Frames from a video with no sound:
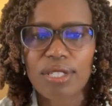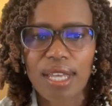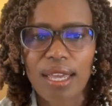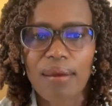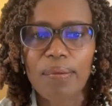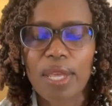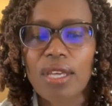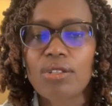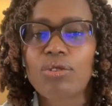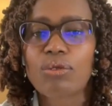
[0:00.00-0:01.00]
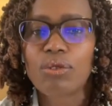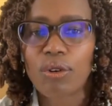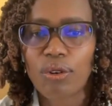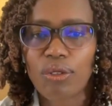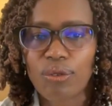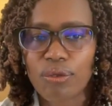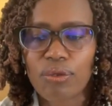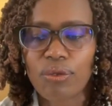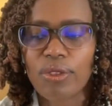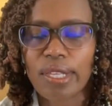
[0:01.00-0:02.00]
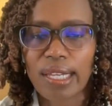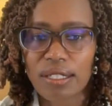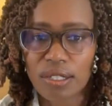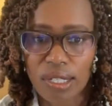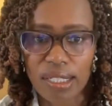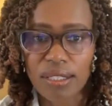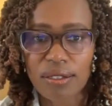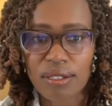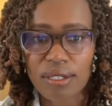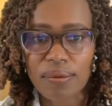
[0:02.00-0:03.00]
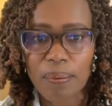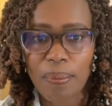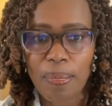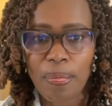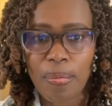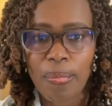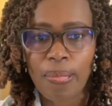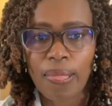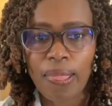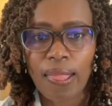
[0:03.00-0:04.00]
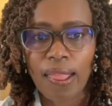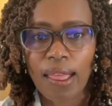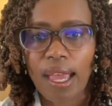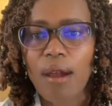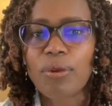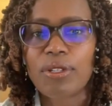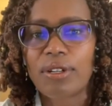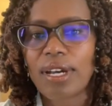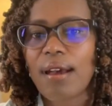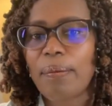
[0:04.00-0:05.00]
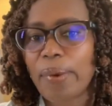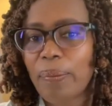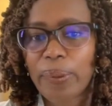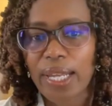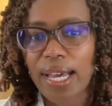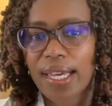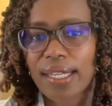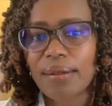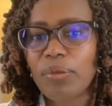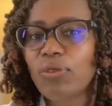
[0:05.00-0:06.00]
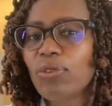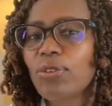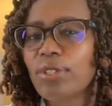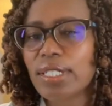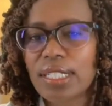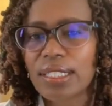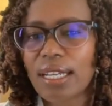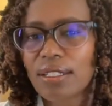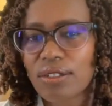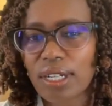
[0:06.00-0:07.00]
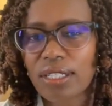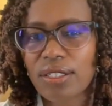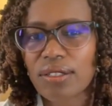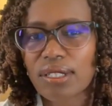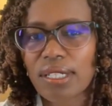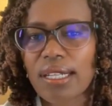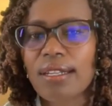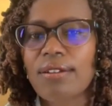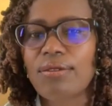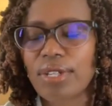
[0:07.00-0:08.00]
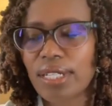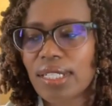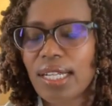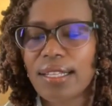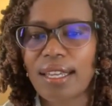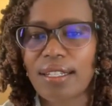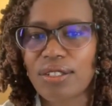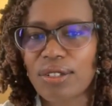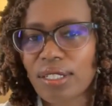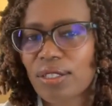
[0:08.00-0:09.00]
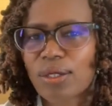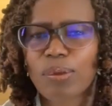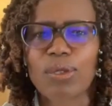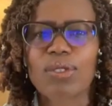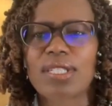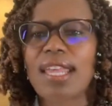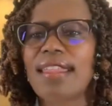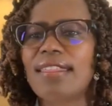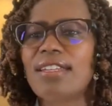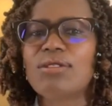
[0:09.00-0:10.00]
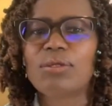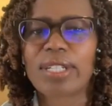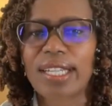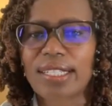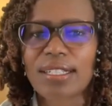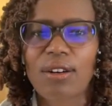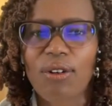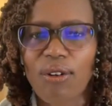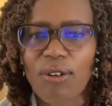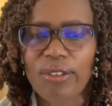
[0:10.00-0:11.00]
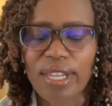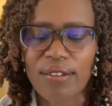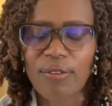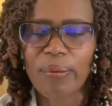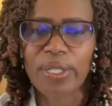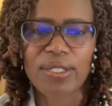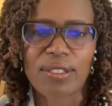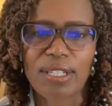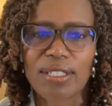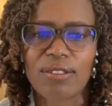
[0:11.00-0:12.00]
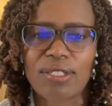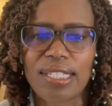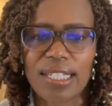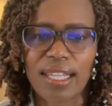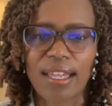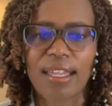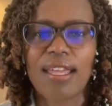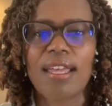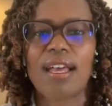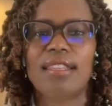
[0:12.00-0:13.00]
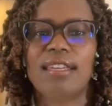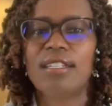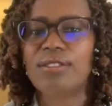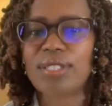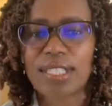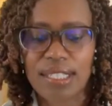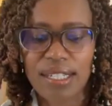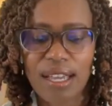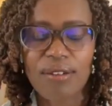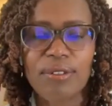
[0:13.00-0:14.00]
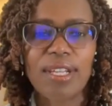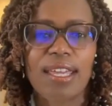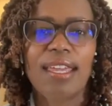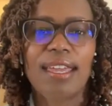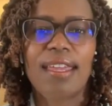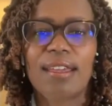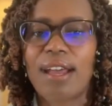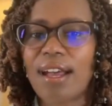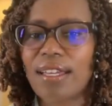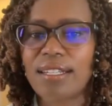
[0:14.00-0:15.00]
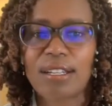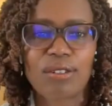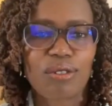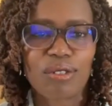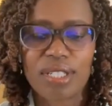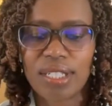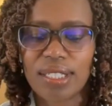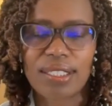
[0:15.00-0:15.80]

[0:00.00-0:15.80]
time to go through the instructions. I would not apply before reading the instructions. Read the instructions, because then you'll get all the information that you need there. And then you sit down in a good